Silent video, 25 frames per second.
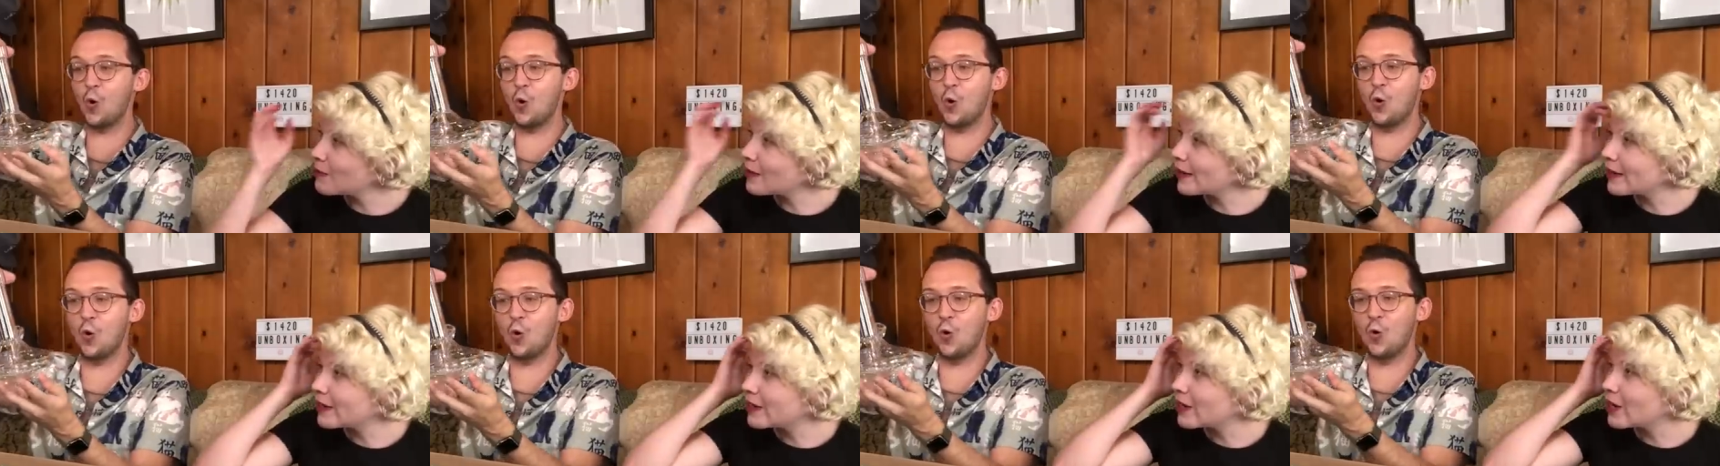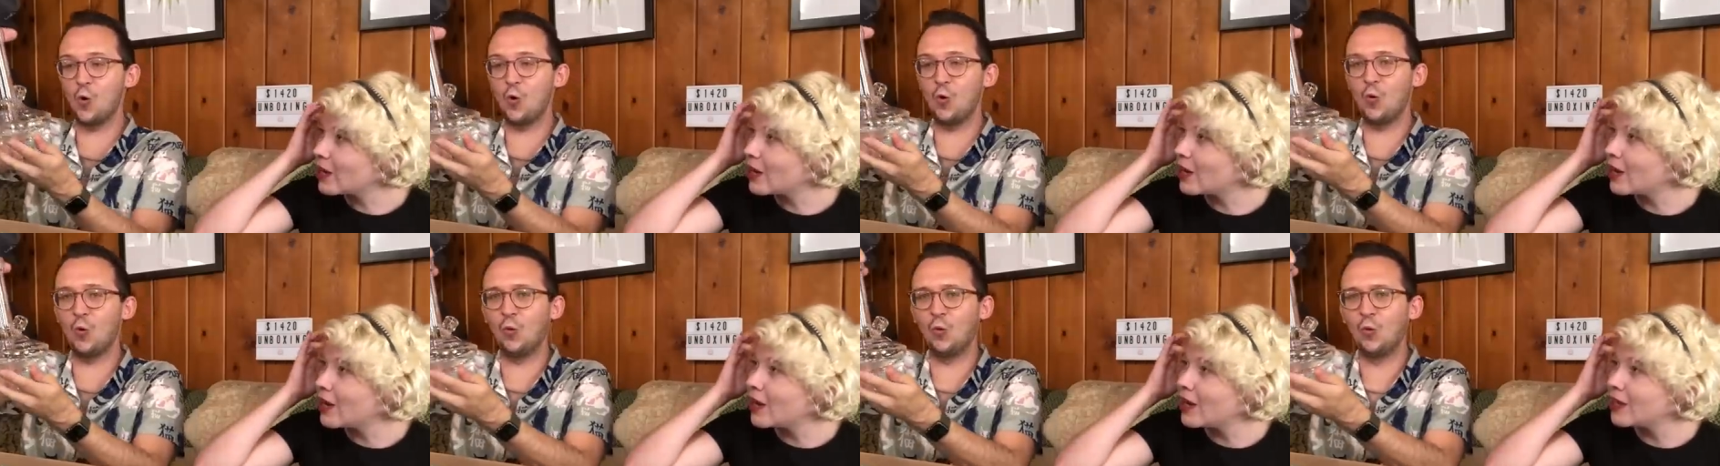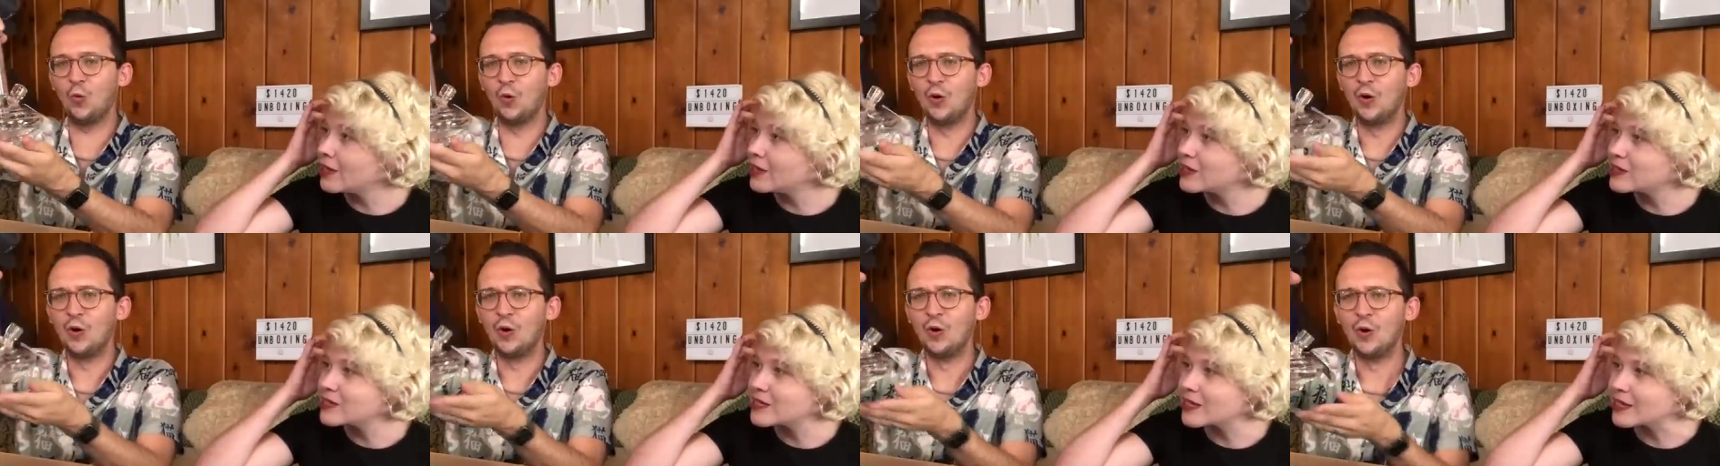Speaker 1: my
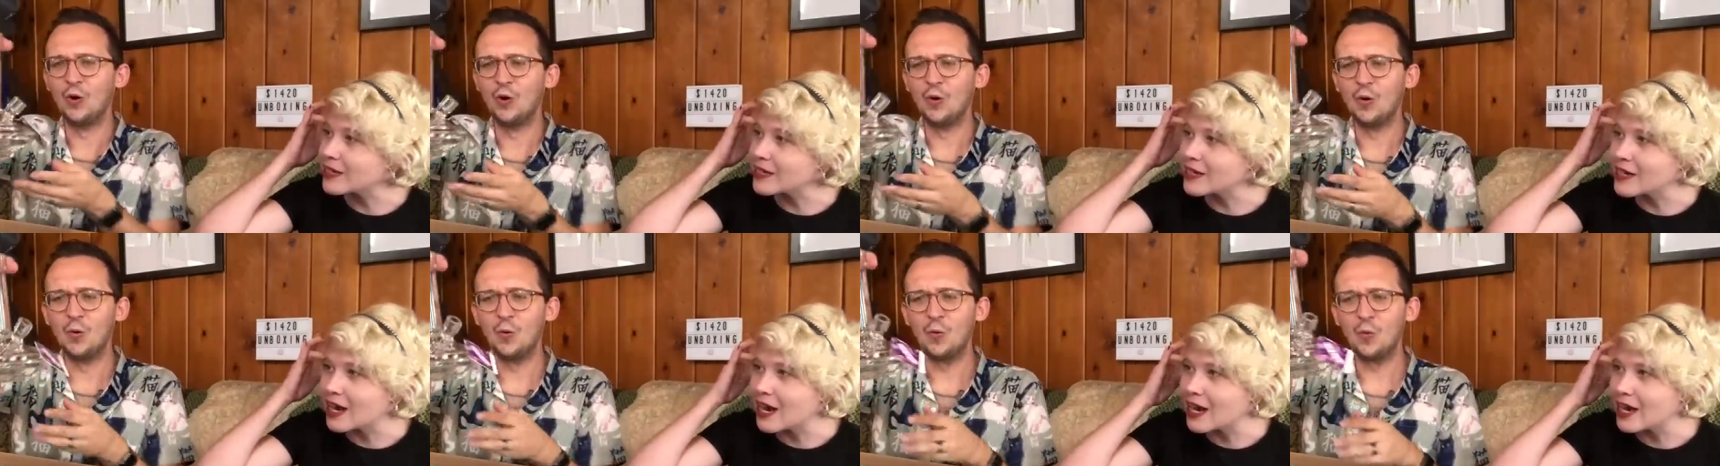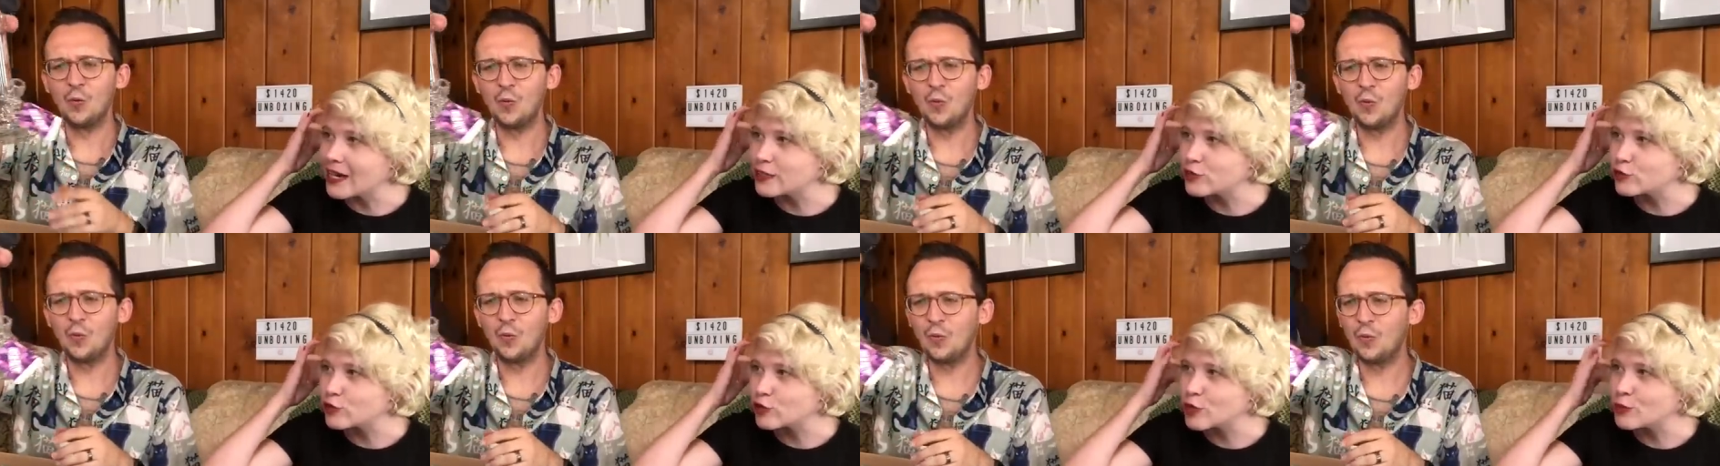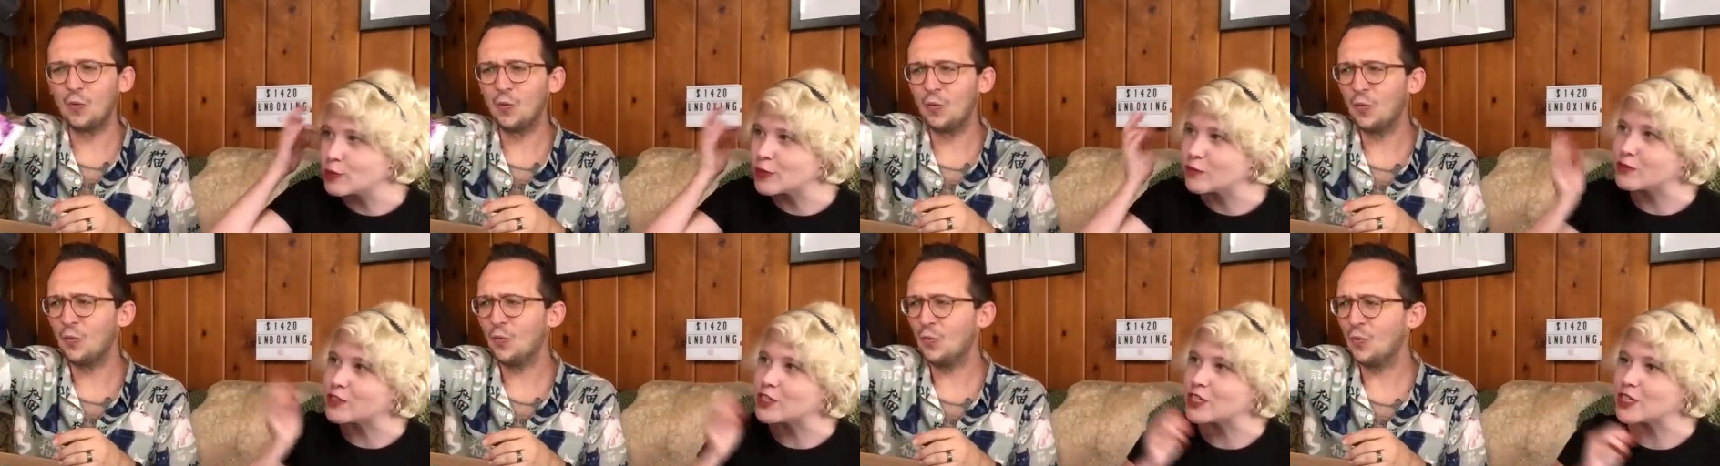god. It's like an I
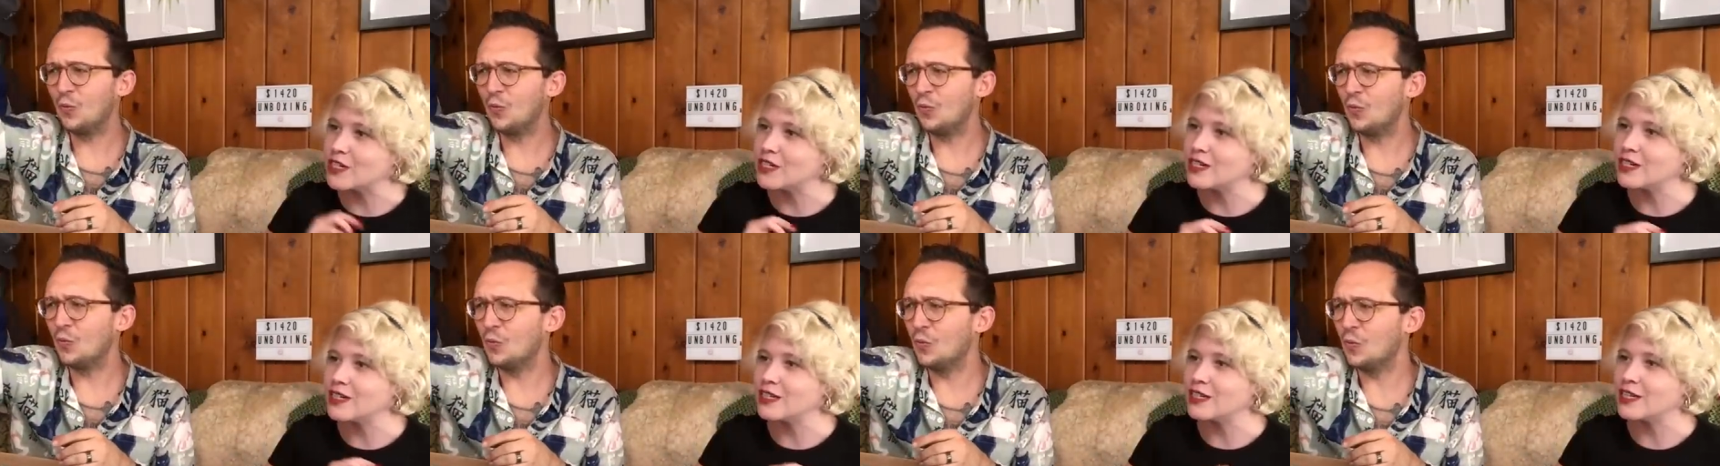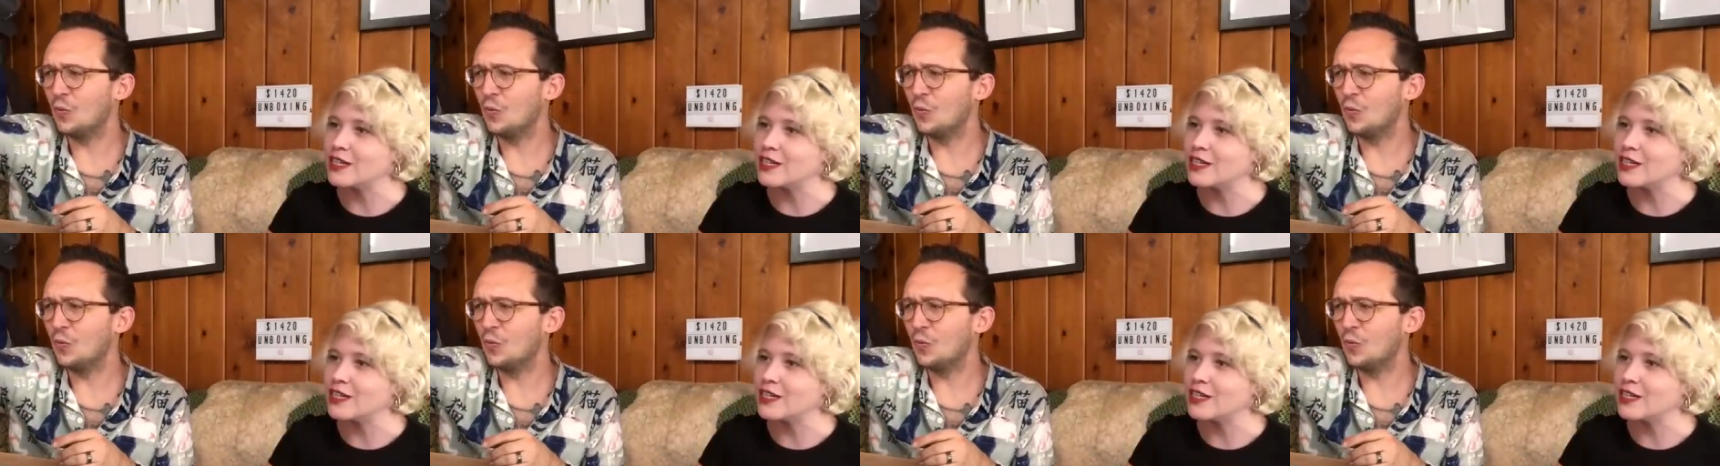Dream of Jeannie